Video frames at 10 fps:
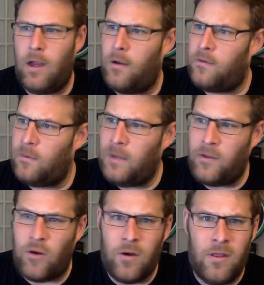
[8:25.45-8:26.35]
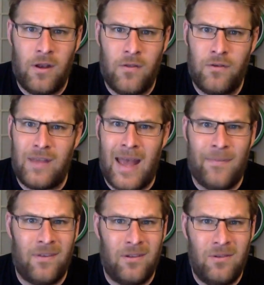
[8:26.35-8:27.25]
Are some days harder than others?
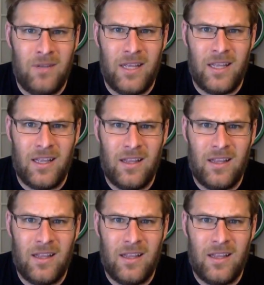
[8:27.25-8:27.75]
Absolutely.